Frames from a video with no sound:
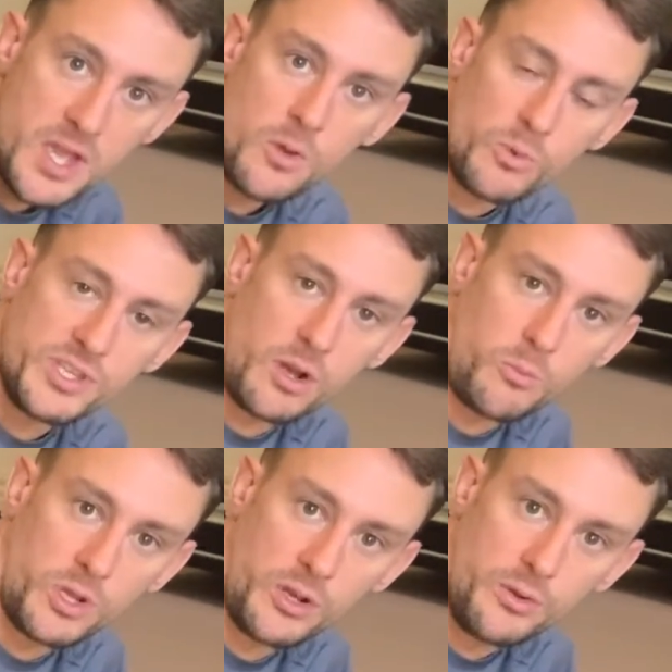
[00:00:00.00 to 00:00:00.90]
We don't
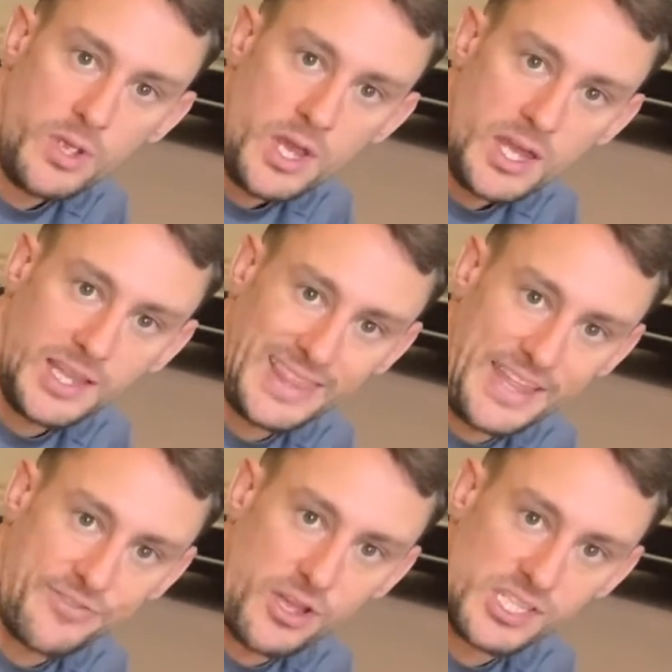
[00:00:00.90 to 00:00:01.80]
want to
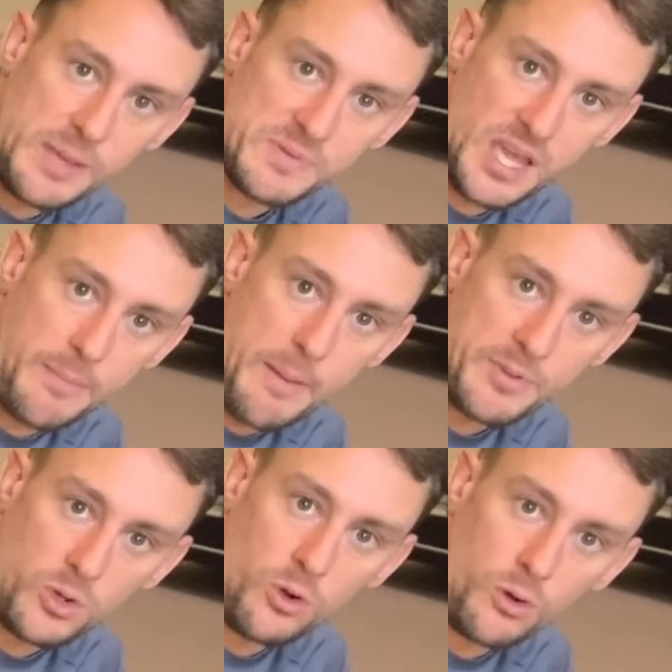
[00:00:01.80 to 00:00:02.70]
let those hips come up at
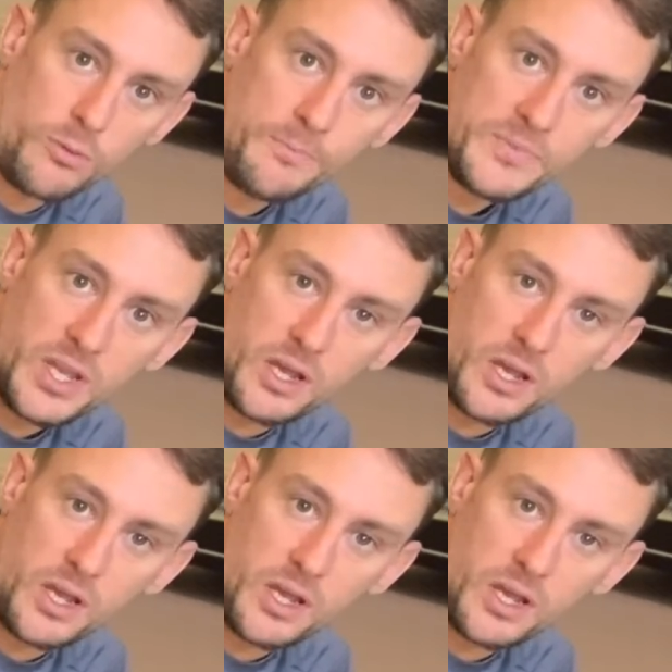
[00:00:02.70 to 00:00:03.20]
all.